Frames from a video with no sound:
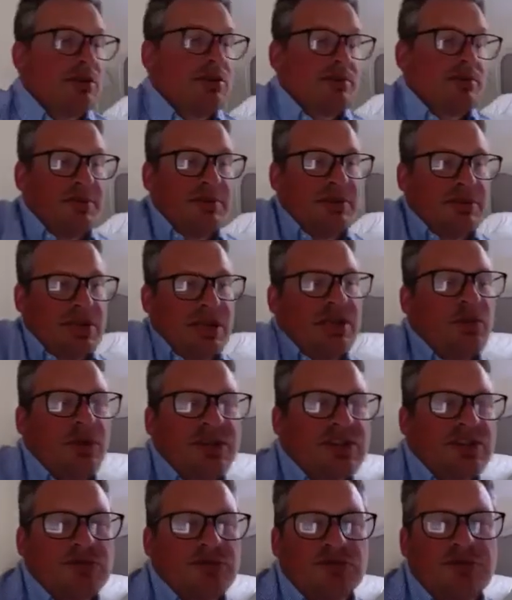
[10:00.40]
second question
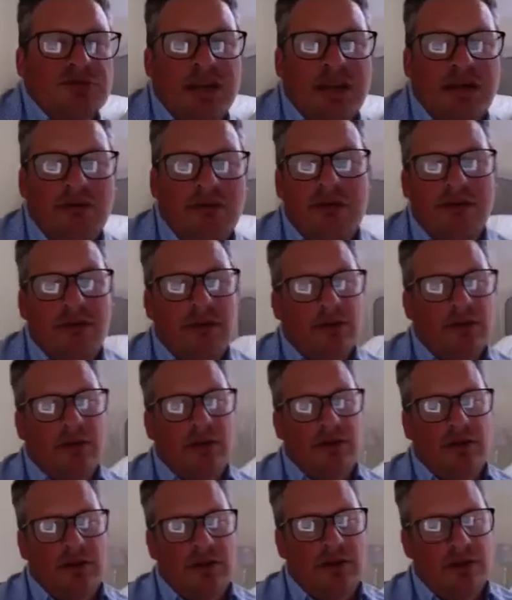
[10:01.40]
was really around
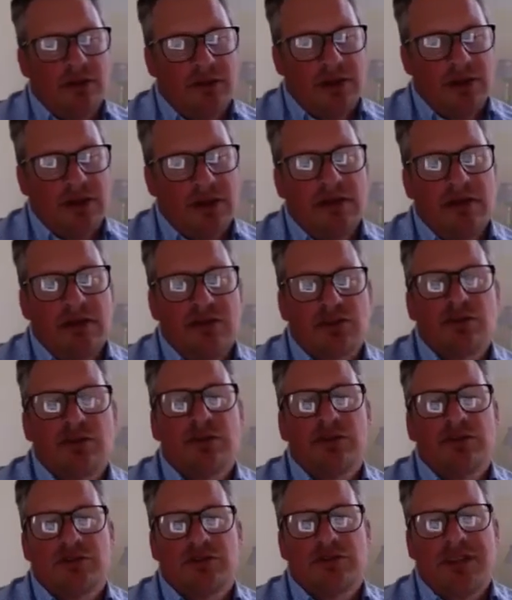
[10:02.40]
the
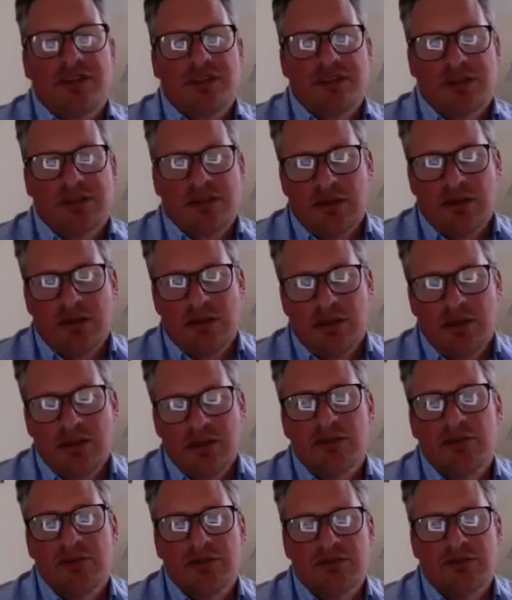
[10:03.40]

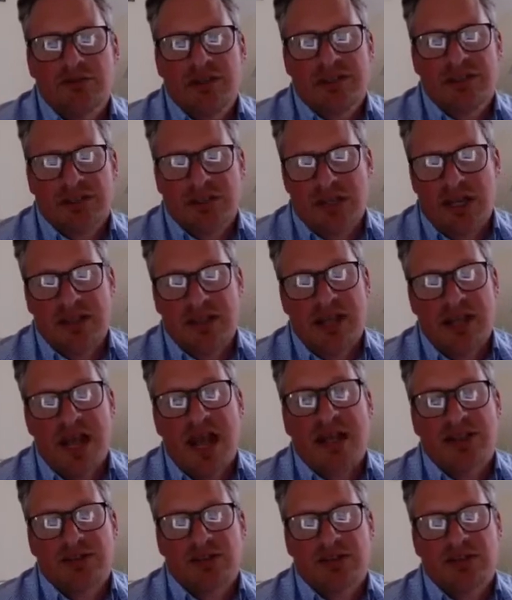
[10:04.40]
assurance risk
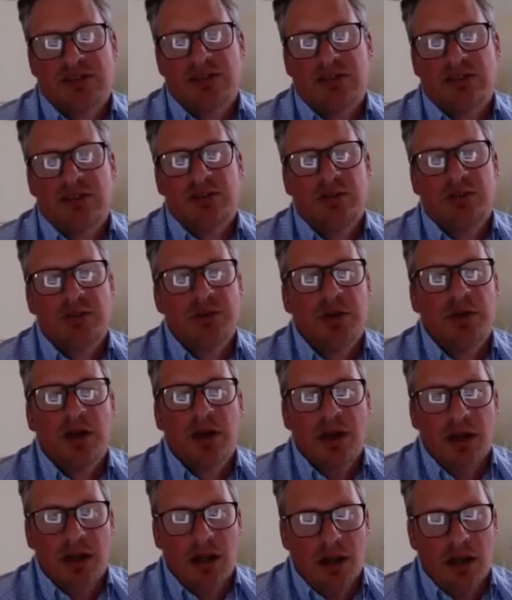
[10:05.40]
attached to
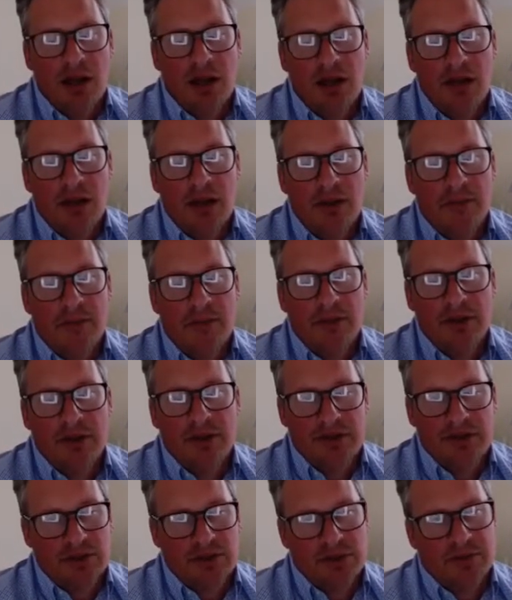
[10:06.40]

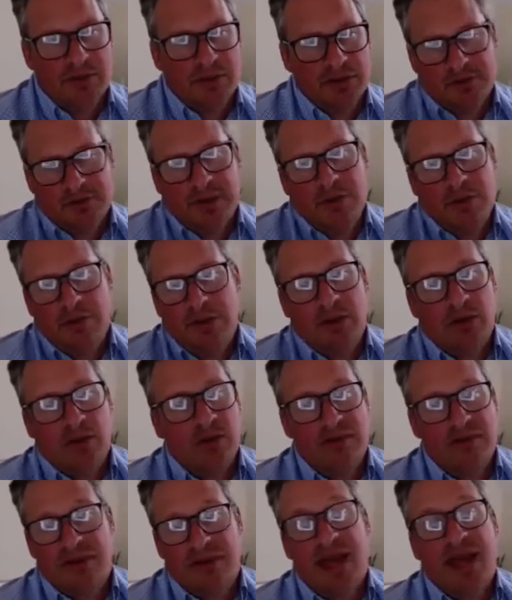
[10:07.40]
postponing or
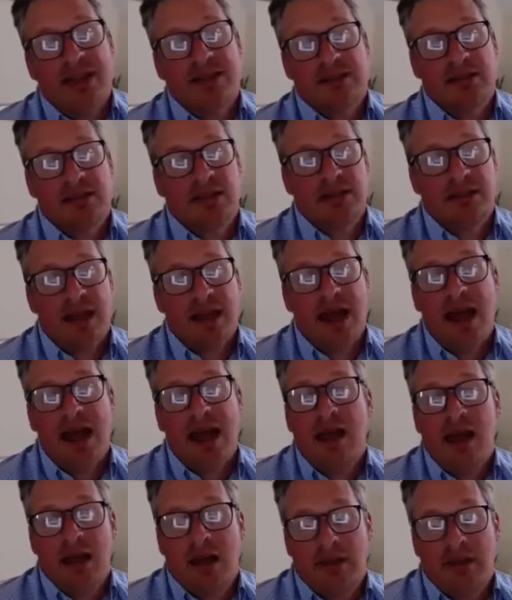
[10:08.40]
even cancelling that
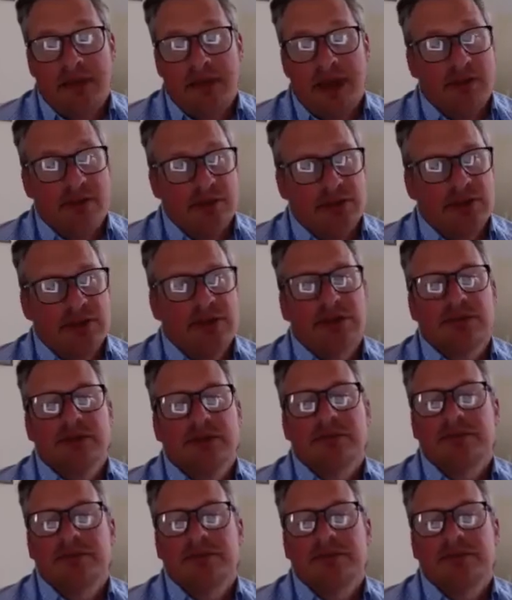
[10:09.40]
return.